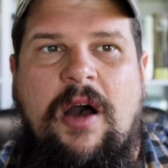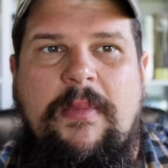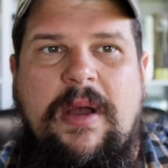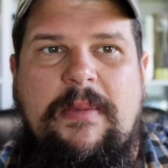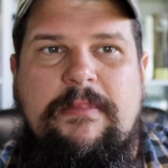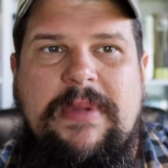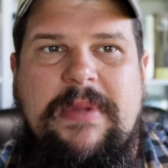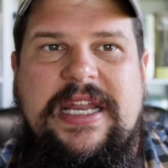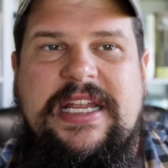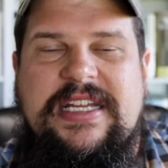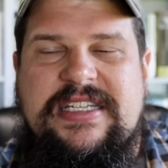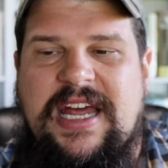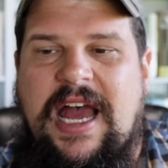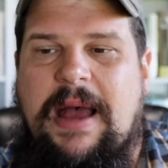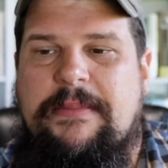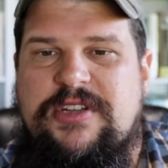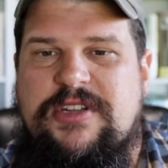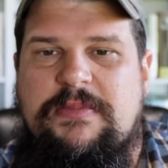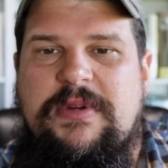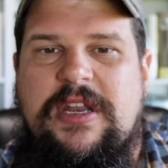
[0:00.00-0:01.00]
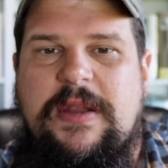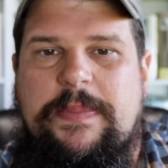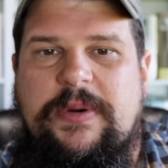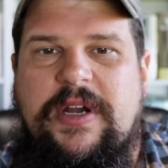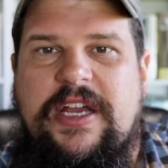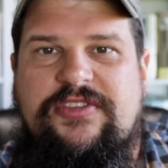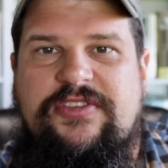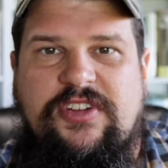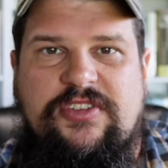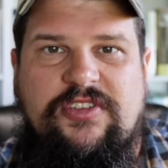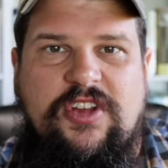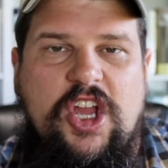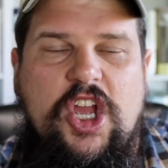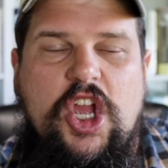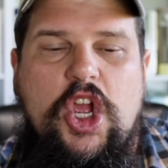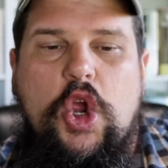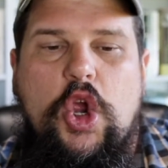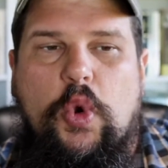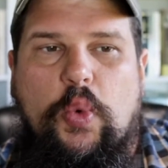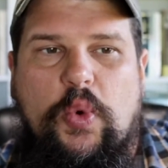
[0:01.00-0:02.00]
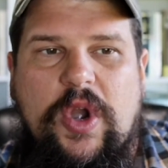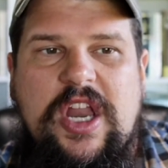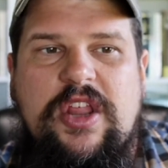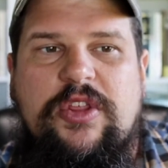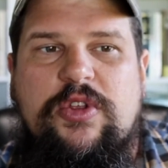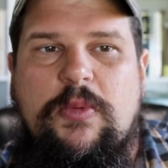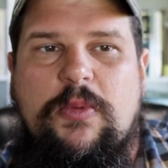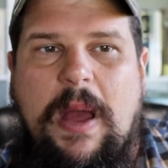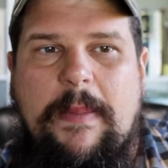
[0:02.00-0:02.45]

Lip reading: many times at many places, reading through